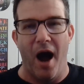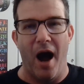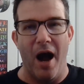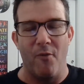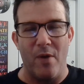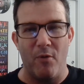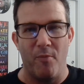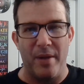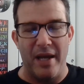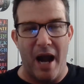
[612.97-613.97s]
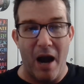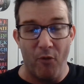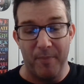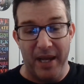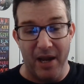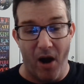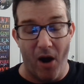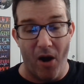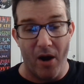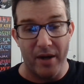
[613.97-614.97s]
I we will be I will be
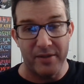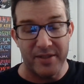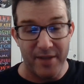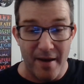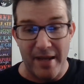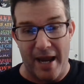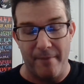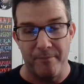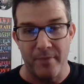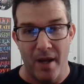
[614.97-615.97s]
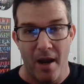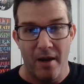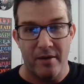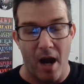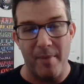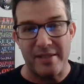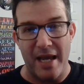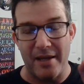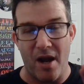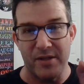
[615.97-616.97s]
on Sunday, comics
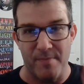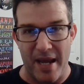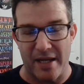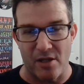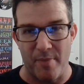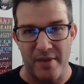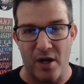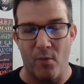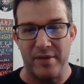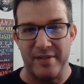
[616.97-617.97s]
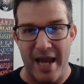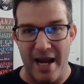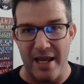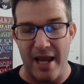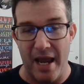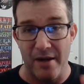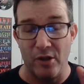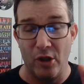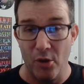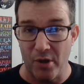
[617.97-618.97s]
and cosmetics. I'll be there with Danny and
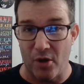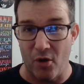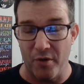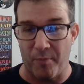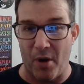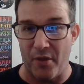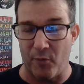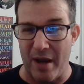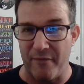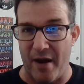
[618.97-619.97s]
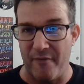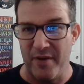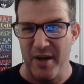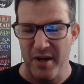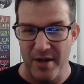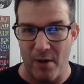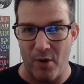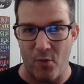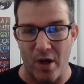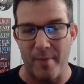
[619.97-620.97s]
Luna Girl. They're part of the Red Five
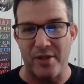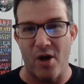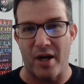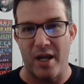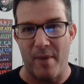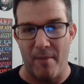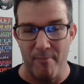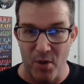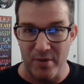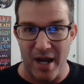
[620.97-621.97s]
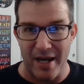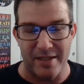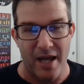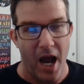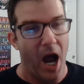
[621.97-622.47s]
Network. We're gonna be talking about Moon Knight.